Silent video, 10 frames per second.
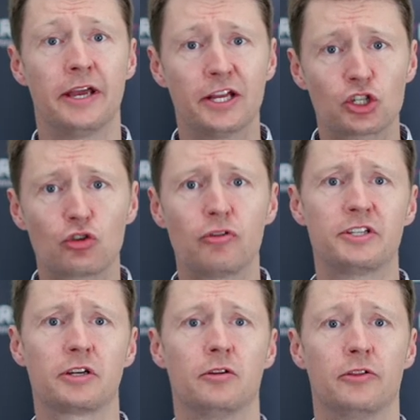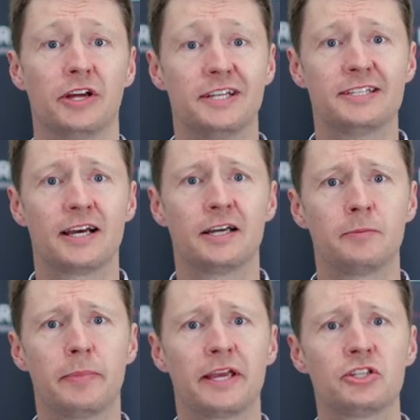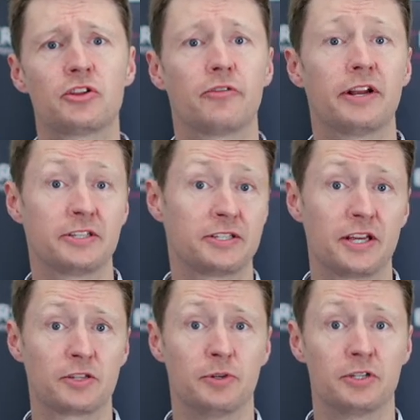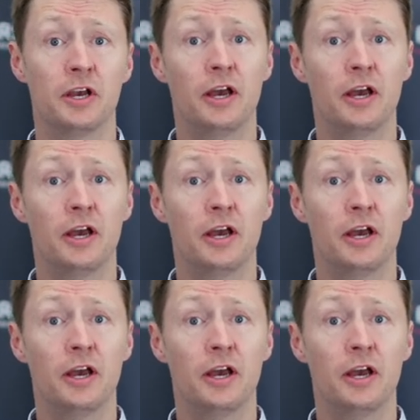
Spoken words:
it's critical that a design-based threat assessment